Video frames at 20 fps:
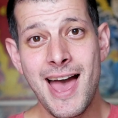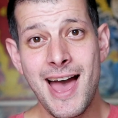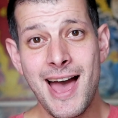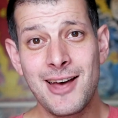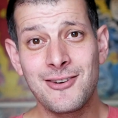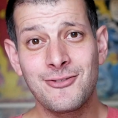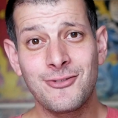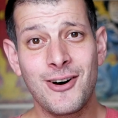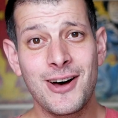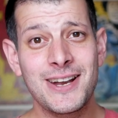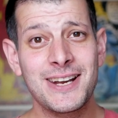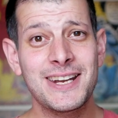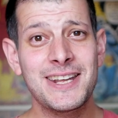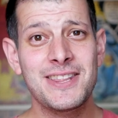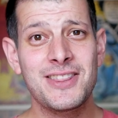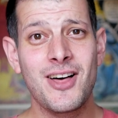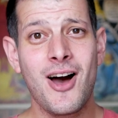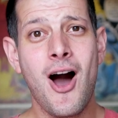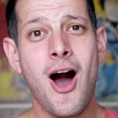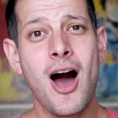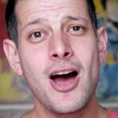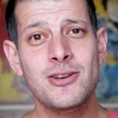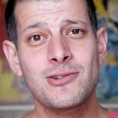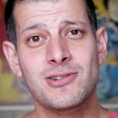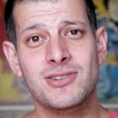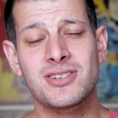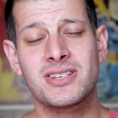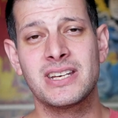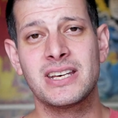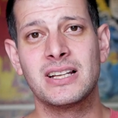And finally, the Hydra
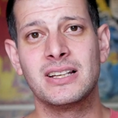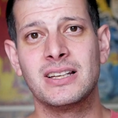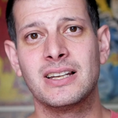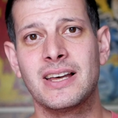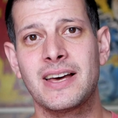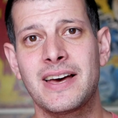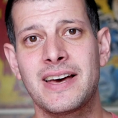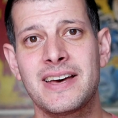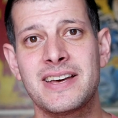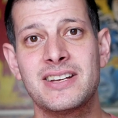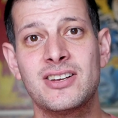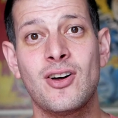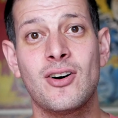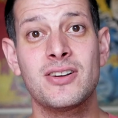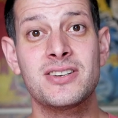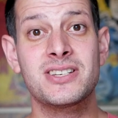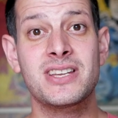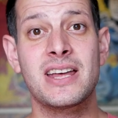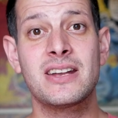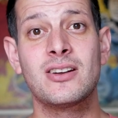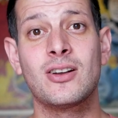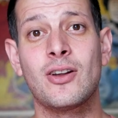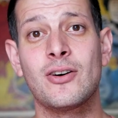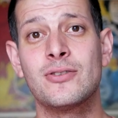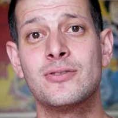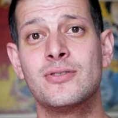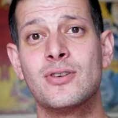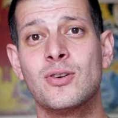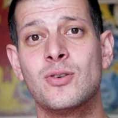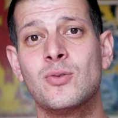Seal. Uh, not a
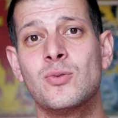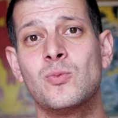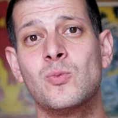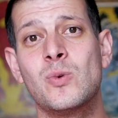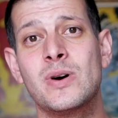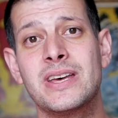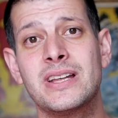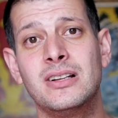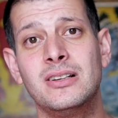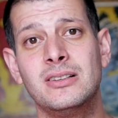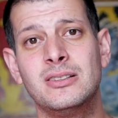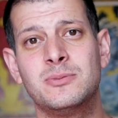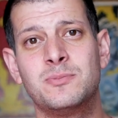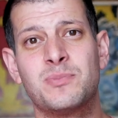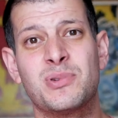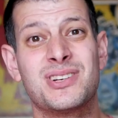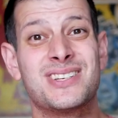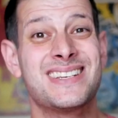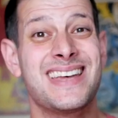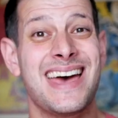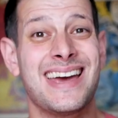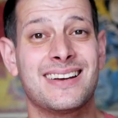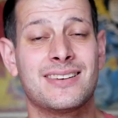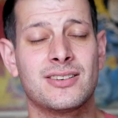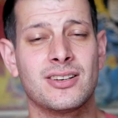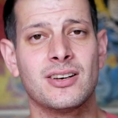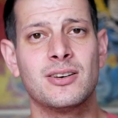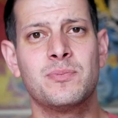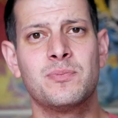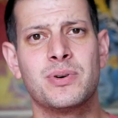standalone wheel protector,